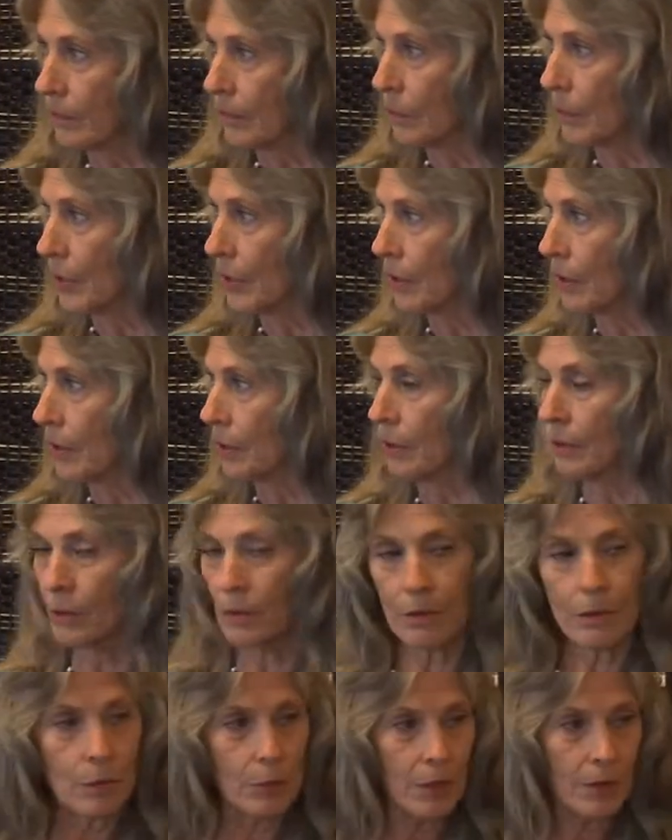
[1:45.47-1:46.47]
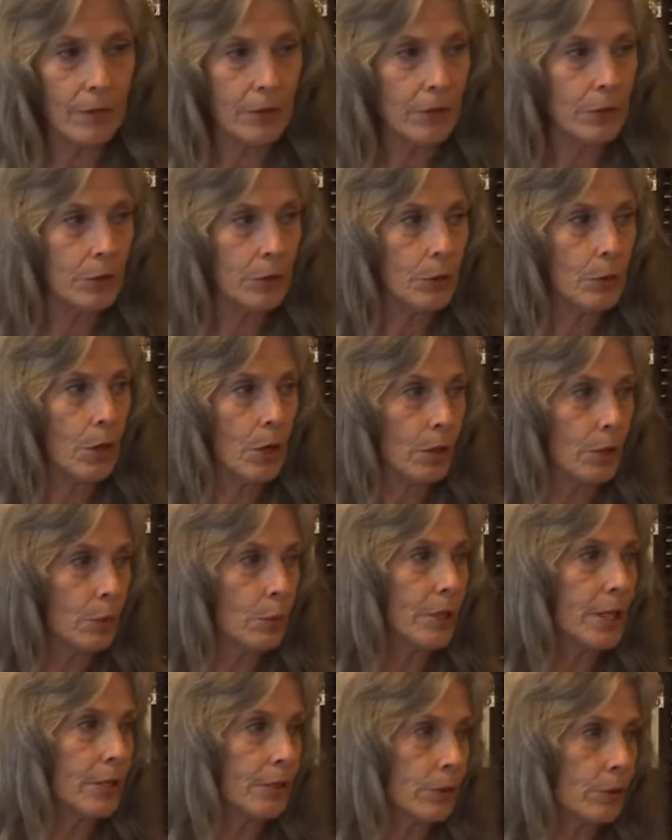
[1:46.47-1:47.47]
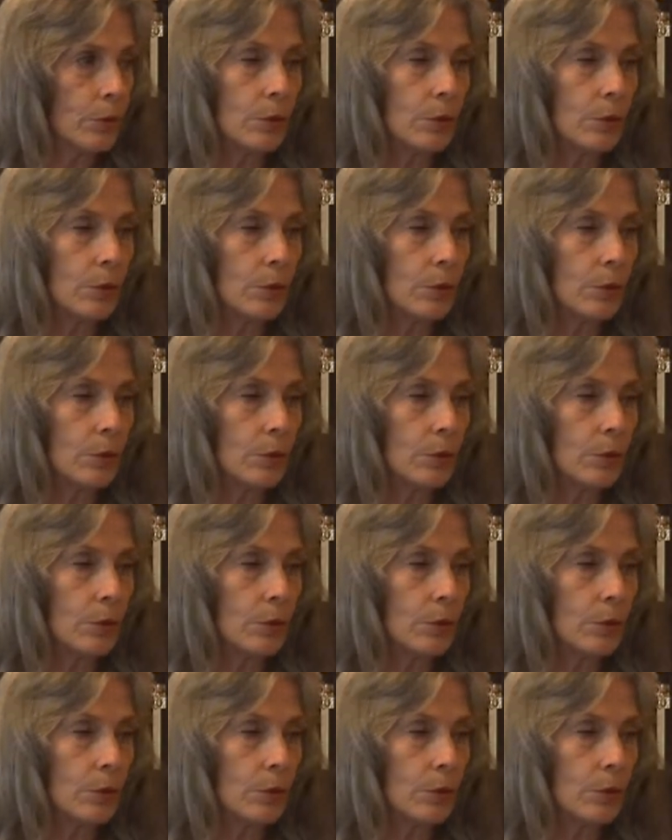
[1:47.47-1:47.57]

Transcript: with whoever you are with or